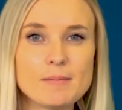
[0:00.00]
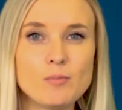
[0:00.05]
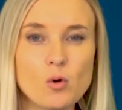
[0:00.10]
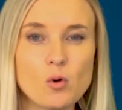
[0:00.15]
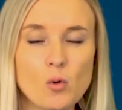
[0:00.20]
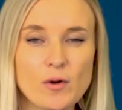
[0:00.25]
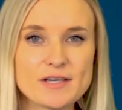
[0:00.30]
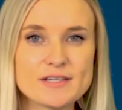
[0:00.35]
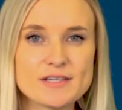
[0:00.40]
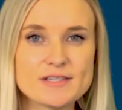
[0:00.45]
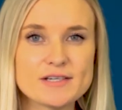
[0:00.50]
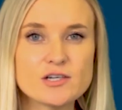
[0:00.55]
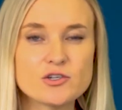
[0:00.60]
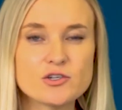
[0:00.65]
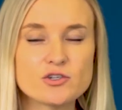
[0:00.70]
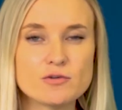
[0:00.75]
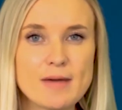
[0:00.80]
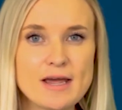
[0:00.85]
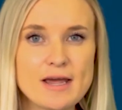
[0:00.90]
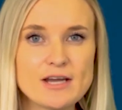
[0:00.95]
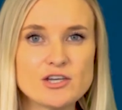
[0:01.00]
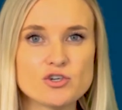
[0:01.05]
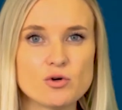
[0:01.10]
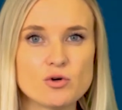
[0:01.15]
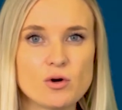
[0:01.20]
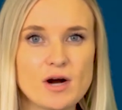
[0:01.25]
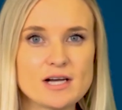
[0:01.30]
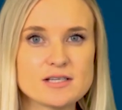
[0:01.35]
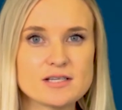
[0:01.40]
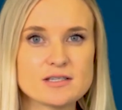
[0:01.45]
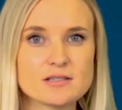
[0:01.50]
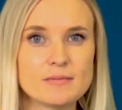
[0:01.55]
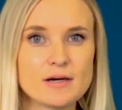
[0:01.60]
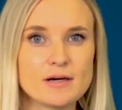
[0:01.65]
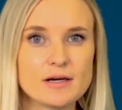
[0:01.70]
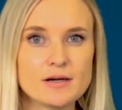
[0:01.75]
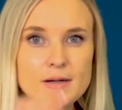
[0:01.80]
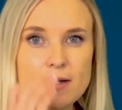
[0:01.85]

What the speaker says: point to make to your customer.